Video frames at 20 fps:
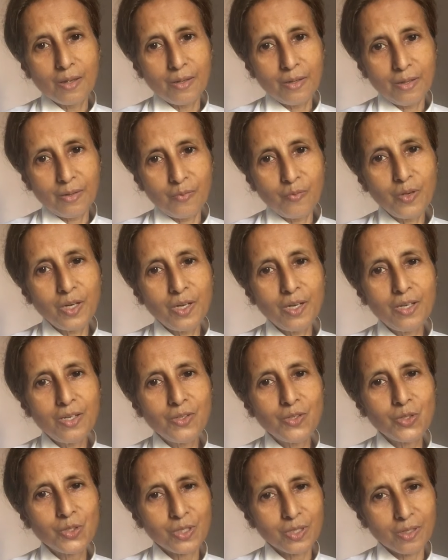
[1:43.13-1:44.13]

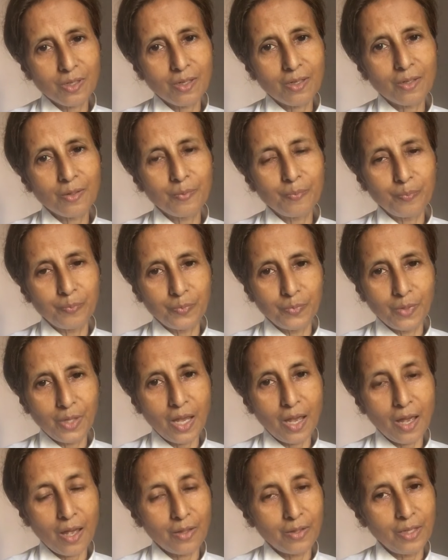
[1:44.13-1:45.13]
village,
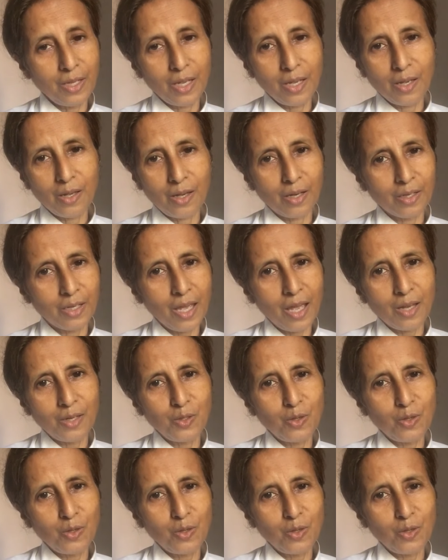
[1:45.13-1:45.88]
they again,